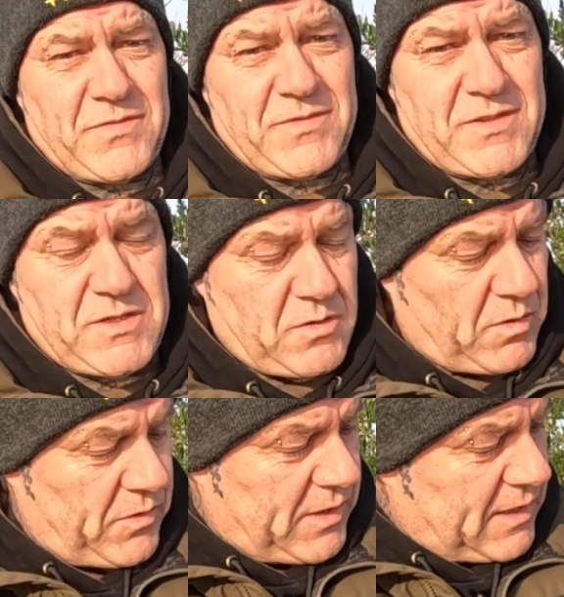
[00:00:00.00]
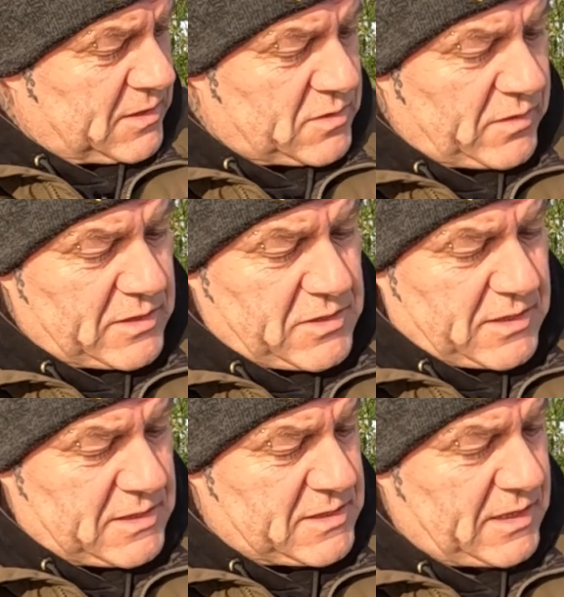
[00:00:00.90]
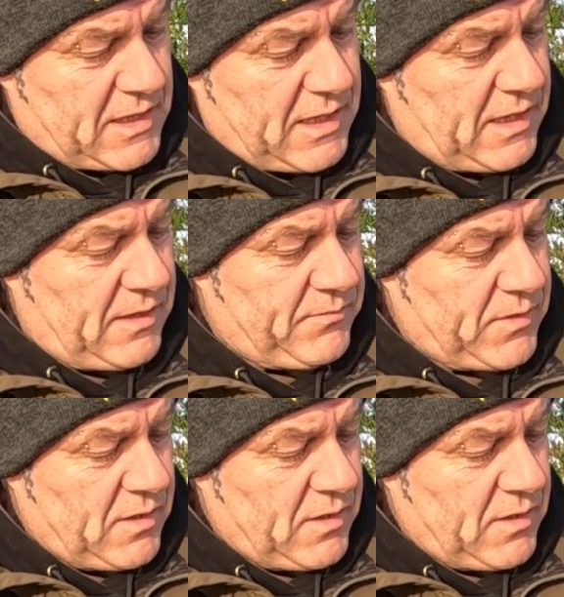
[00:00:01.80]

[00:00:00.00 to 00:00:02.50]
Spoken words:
so on the inside, as you can see here,